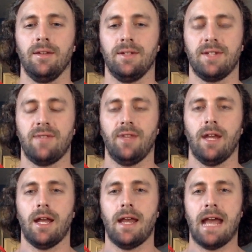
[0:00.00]
It's definitely
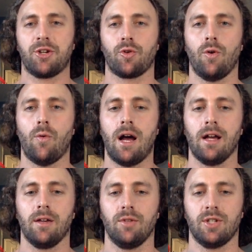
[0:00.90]
not a natural
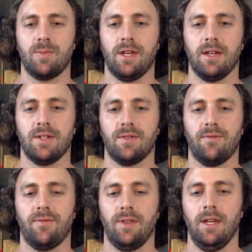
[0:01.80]
walk just because
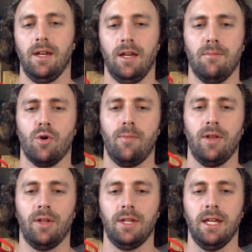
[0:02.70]
of the
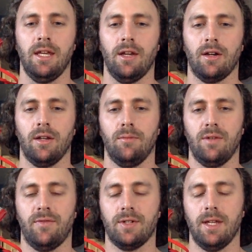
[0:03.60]
immobility here in the
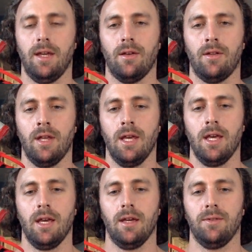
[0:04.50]
midfoot to heel
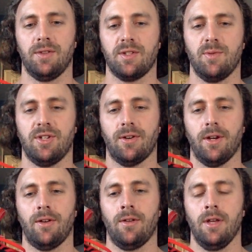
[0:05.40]
and with this
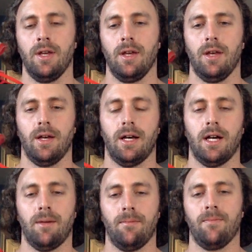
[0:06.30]
material.
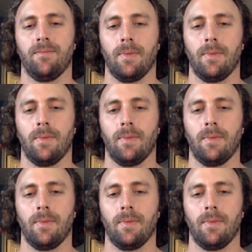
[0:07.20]
Um,